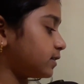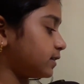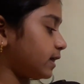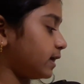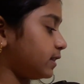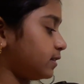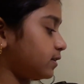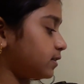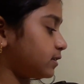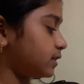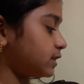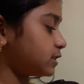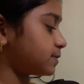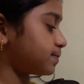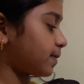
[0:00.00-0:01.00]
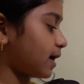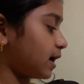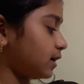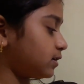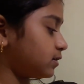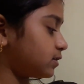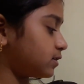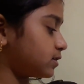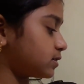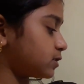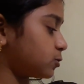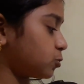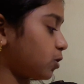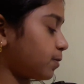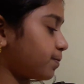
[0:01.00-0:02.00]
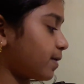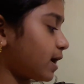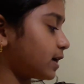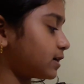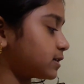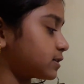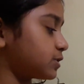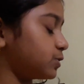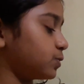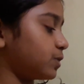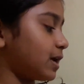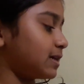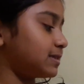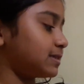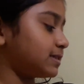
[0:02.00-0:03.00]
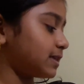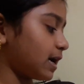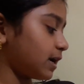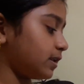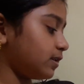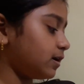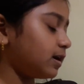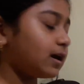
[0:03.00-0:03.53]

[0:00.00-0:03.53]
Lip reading: Then this part, this lower part is known as style,